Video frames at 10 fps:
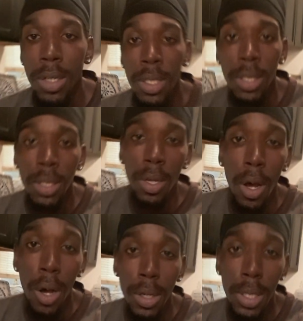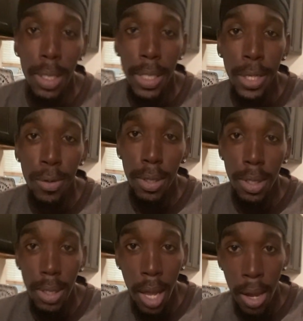these secret
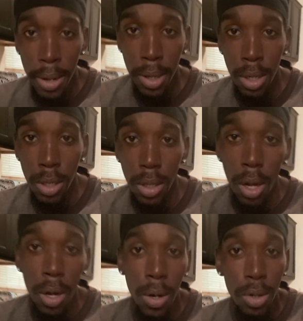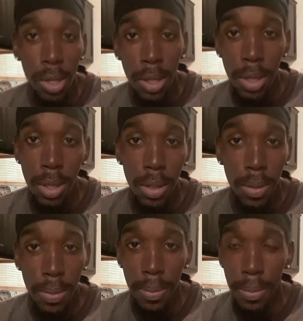societies, all these